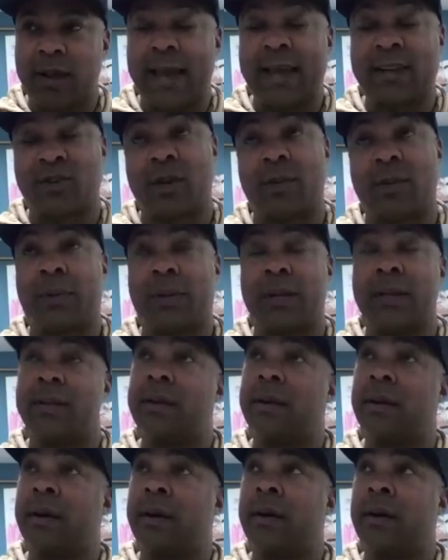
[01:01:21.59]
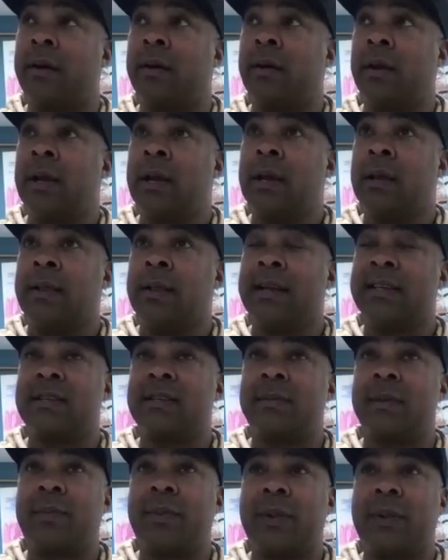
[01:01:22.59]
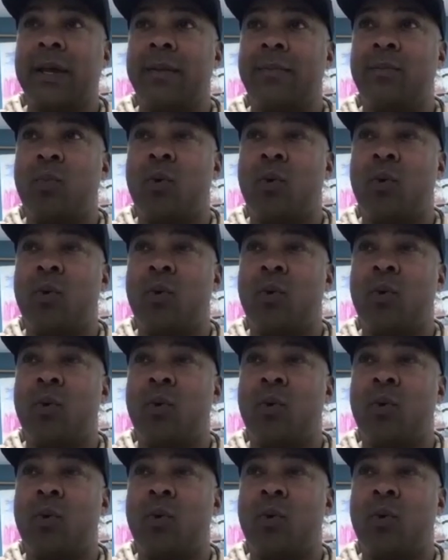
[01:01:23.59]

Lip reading: Actually, I played there last time I played